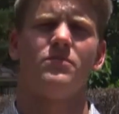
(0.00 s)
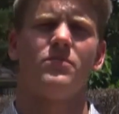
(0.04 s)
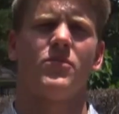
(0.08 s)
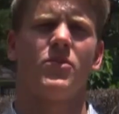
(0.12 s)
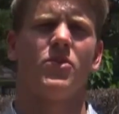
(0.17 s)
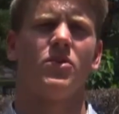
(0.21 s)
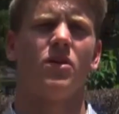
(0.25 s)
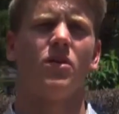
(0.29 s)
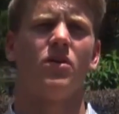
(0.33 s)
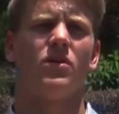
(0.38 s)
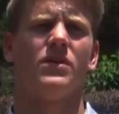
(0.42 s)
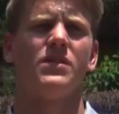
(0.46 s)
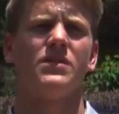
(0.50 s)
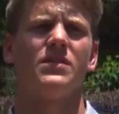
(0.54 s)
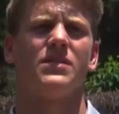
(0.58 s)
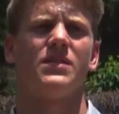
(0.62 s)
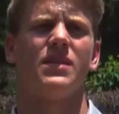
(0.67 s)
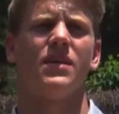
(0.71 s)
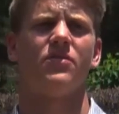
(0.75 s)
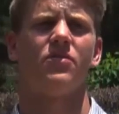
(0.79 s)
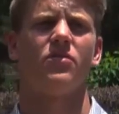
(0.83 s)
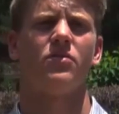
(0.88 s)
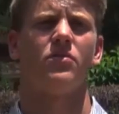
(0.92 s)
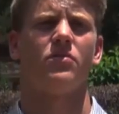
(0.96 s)
He's
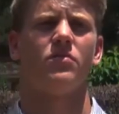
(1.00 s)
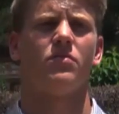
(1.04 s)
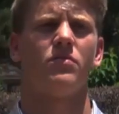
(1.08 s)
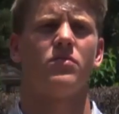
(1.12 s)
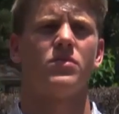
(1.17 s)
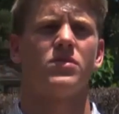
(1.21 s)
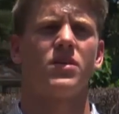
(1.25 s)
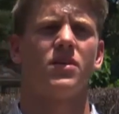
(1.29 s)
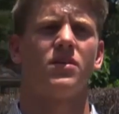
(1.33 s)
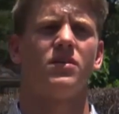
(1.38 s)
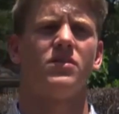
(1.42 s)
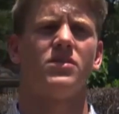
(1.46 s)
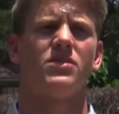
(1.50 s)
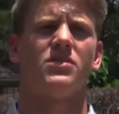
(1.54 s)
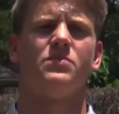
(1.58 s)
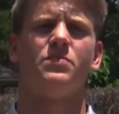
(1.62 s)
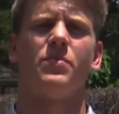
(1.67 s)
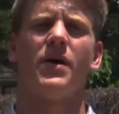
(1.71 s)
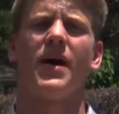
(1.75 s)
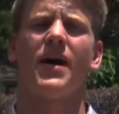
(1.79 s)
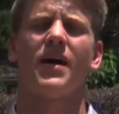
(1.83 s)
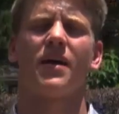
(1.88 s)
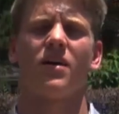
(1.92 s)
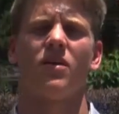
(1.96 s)
never turned His
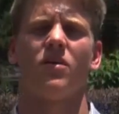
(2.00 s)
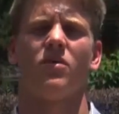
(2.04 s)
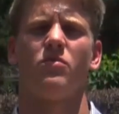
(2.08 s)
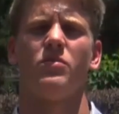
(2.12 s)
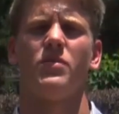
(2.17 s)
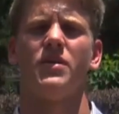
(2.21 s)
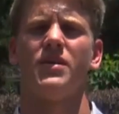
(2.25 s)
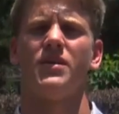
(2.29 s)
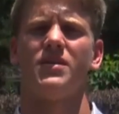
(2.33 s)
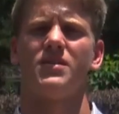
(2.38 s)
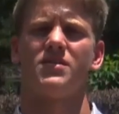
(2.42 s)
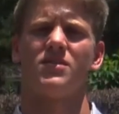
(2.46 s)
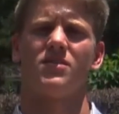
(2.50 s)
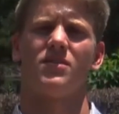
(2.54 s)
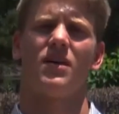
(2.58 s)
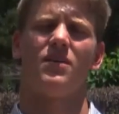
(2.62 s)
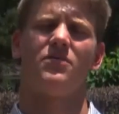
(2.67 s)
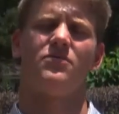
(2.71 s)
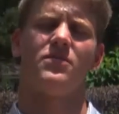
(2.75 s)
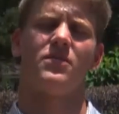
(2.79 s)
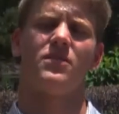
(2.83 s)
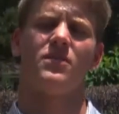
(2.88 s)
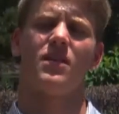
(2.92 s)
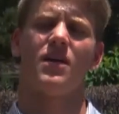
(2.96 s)
back on me. So I
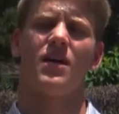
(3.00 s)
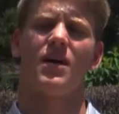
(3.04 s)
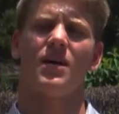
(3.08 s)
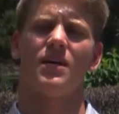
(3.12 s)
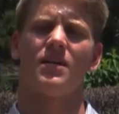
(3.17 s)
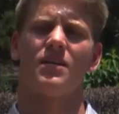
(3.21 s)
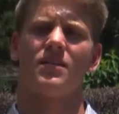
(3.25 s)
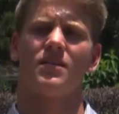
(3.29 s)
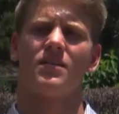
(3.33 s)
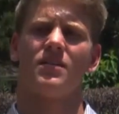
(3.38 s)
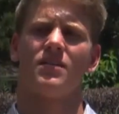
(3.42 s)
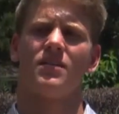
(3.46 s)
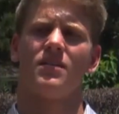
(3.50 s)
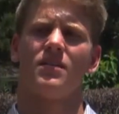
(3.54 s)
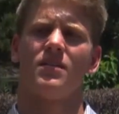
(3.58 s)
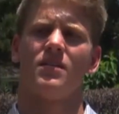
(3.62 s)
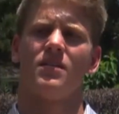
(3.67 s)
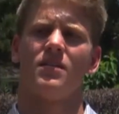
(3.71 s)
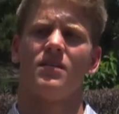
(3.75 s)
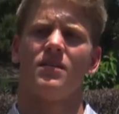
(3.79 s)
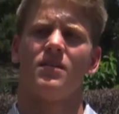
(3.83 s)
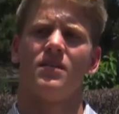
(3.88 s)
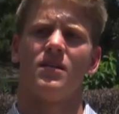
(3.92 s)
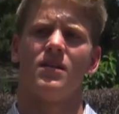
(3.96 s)
feel like
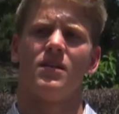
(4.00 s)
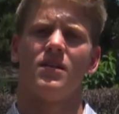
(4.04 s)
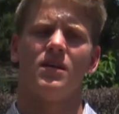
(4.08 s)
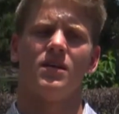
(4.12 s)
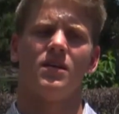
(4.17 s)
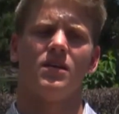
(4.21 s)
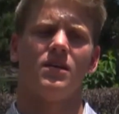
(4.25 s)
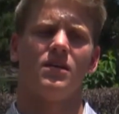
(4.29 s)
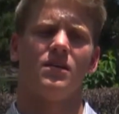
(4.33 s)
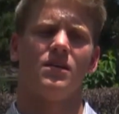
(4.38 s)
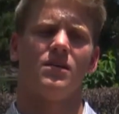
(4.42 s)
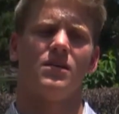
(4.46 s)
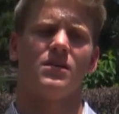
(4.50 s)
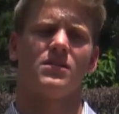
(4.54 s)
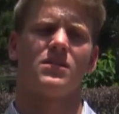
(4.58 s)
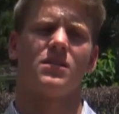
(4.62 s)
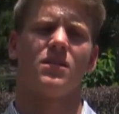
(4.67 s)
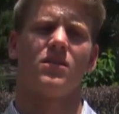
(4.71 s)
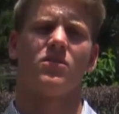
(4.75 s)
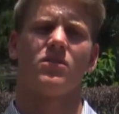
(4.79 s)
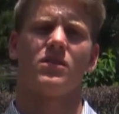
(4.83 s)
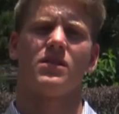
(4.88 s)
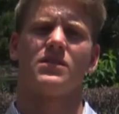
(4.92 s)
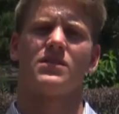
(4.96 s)
as
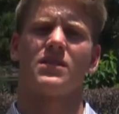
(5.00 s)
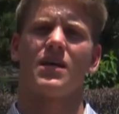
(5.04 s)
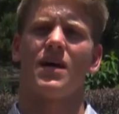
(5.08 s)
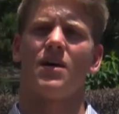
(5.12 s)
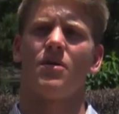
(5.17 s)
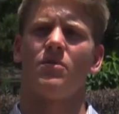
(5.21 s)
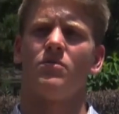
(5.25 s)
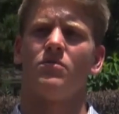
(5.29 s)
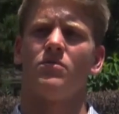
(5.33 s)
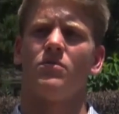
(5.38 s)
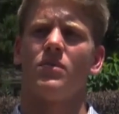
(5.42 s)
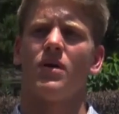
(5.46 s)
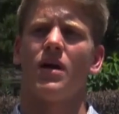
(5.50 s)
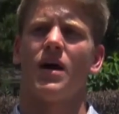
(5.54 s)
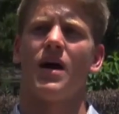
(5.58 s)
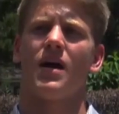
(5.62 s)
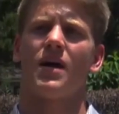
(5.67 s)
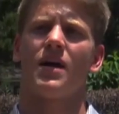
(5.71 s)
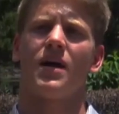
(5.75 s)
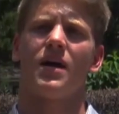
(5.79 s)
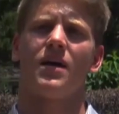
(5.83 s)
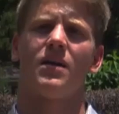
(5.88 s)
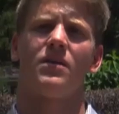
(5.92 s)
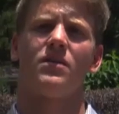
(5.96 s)
long as I
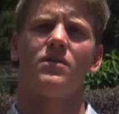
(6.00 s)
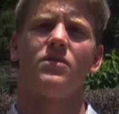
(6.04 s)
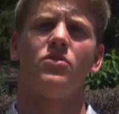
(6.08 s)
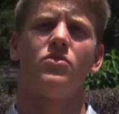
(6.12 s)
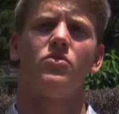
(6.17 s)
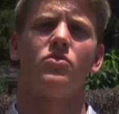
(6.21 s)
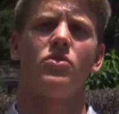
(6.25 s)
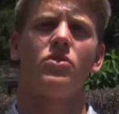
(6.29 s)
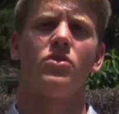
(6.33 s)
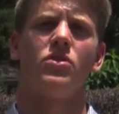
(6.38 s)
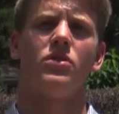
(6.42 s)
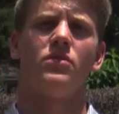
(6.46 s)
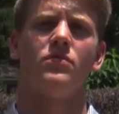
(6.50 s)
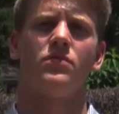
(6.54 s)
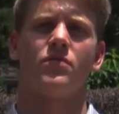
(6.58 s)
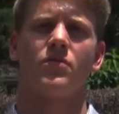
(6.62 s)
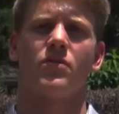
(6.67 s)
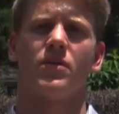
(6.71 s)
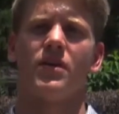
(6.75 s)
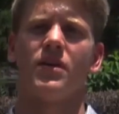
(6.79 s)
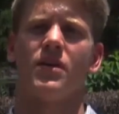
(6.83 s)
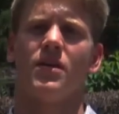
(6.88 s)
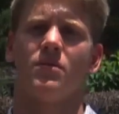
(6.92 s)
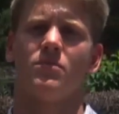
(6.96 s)
gotta do good
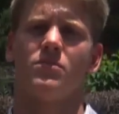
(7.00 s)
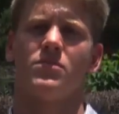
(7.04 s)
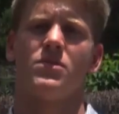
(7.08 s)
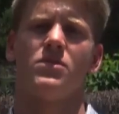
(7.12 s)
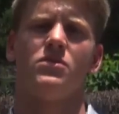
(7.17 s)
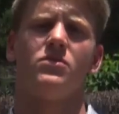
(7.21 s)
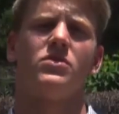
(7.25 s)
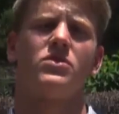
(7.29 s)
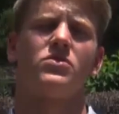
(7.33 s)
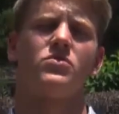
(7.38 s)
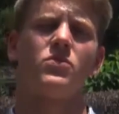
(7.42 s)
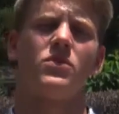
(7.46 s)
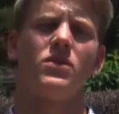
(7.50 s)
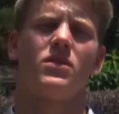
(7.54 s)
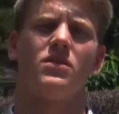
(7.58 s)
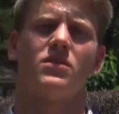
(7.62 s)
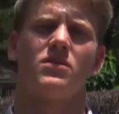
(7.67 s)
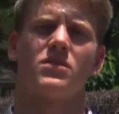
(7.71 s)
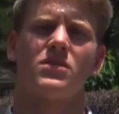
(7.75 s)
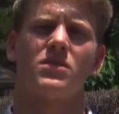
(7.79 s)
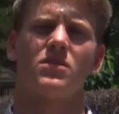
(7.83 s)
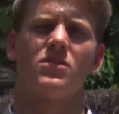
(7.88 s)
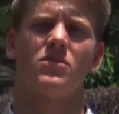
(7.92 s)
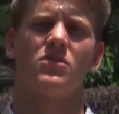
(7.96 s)
for Him too as well.
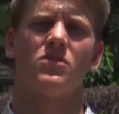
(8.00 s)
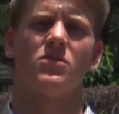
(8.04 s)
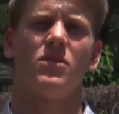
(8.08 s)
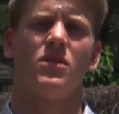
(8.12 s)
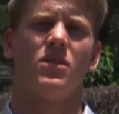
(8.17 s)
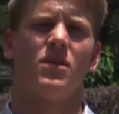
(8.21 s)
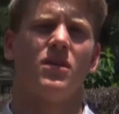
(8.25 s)
So